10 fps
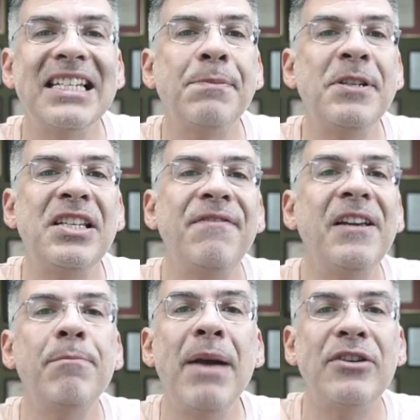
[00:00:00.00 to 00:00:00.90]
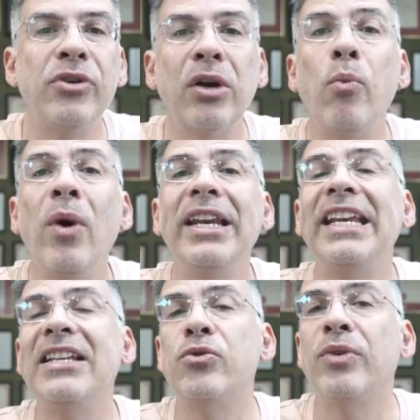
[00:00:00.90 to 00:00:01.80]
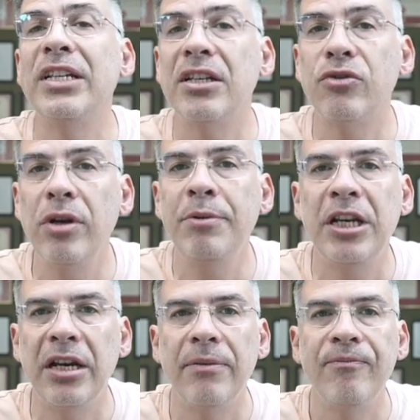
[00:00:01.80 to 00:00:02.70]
a specific metric when it is redistributed.